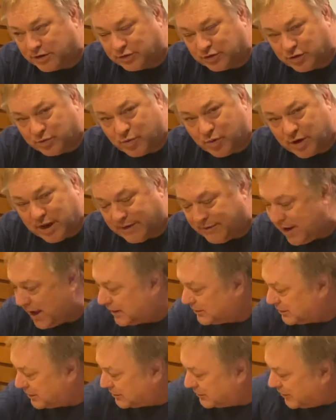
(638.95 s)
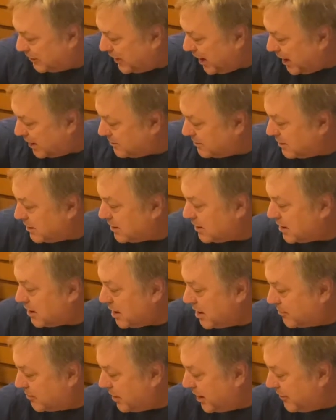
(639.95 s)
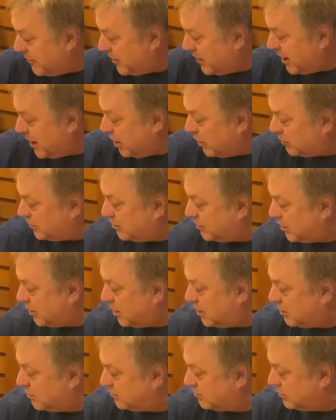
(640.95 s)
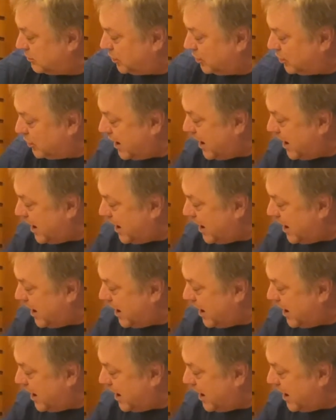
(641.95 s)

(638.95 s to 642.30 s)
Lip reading: so you won't have access to that. But everything else you'll